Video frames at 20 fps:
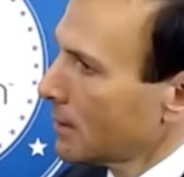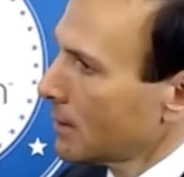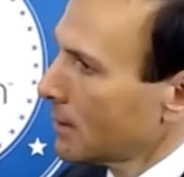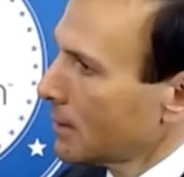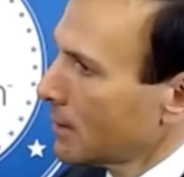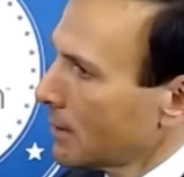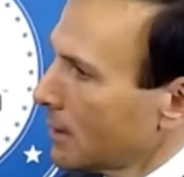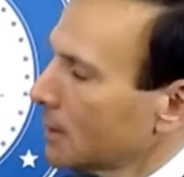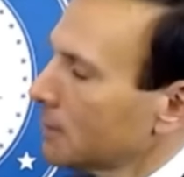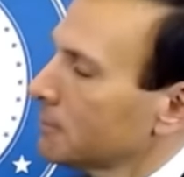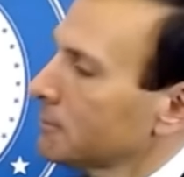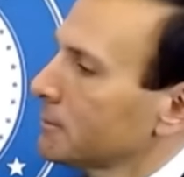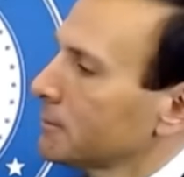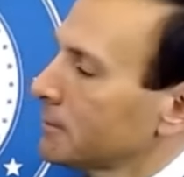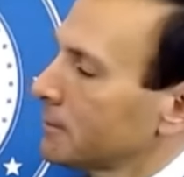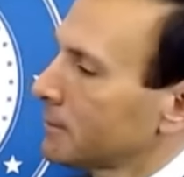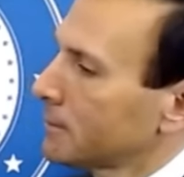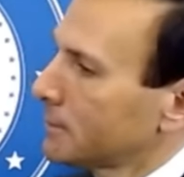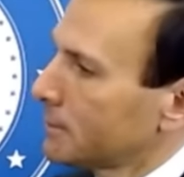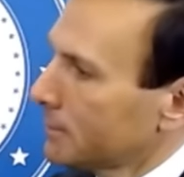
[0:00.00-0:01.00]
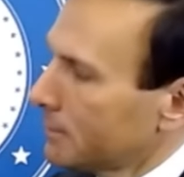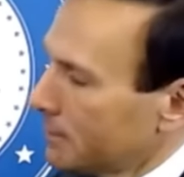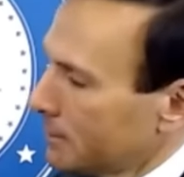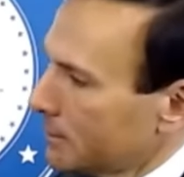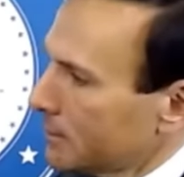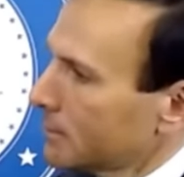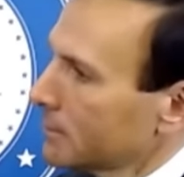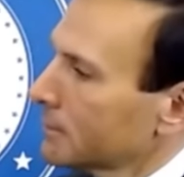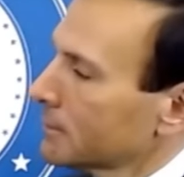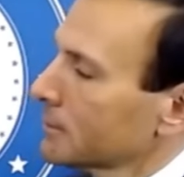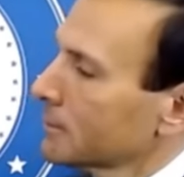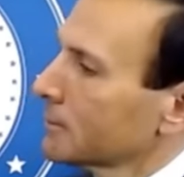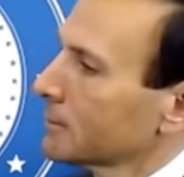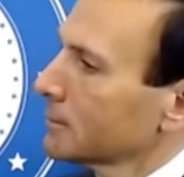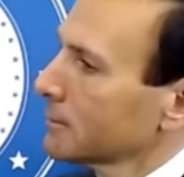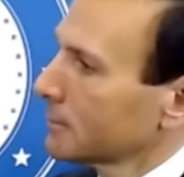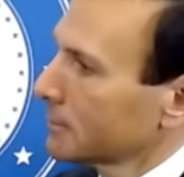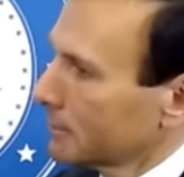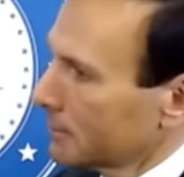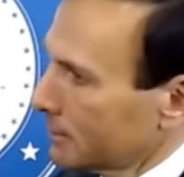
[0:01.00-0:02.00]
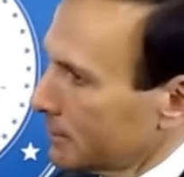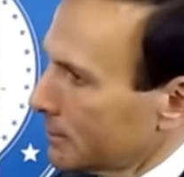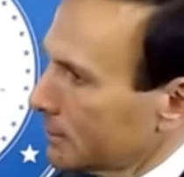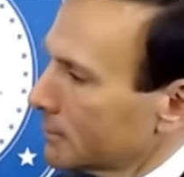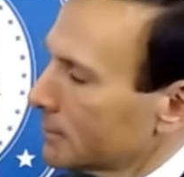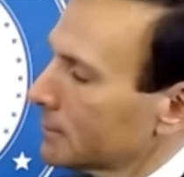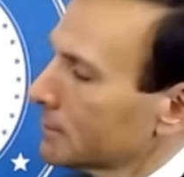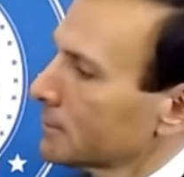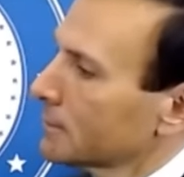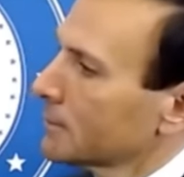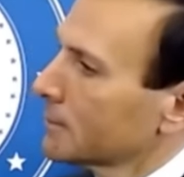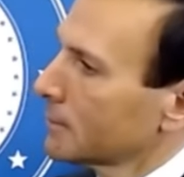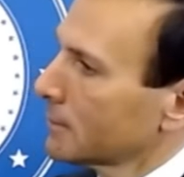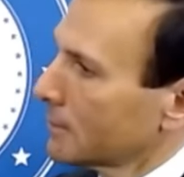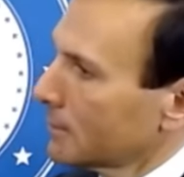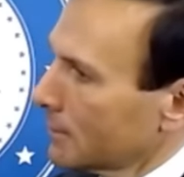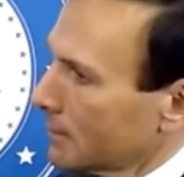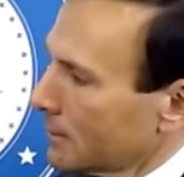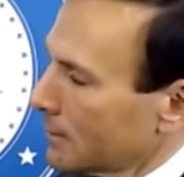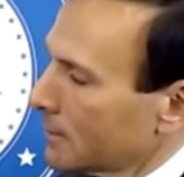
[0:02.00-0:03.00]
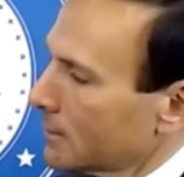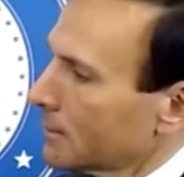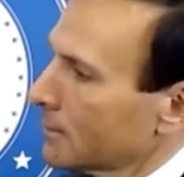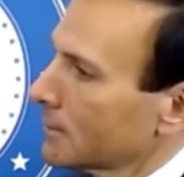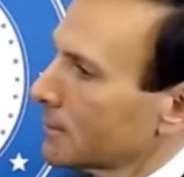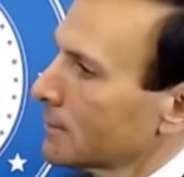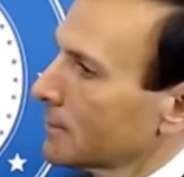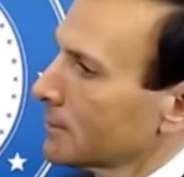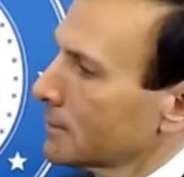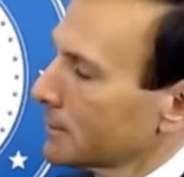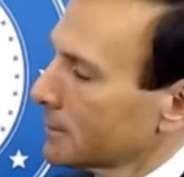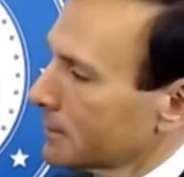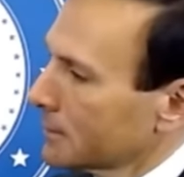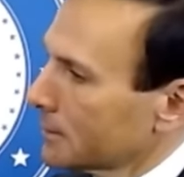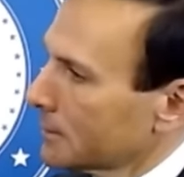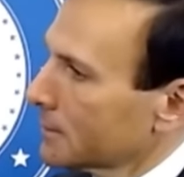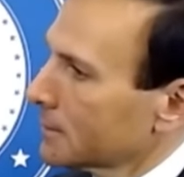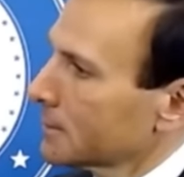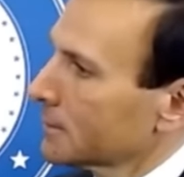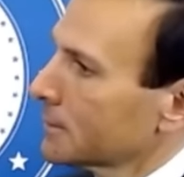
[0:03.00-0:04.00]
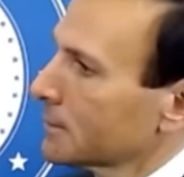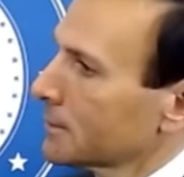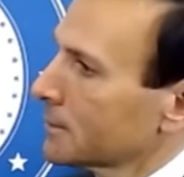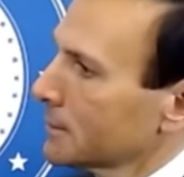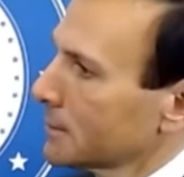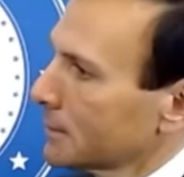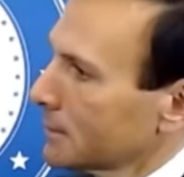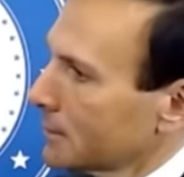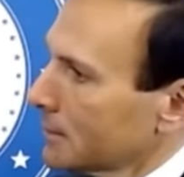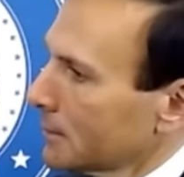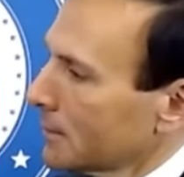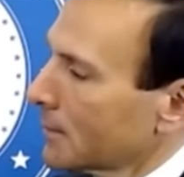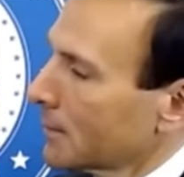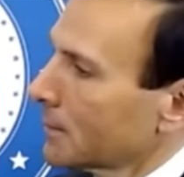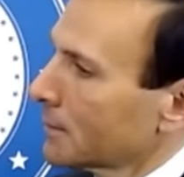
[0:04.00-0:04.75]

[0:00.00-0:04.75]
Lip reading: No words are spoken by the person on screen.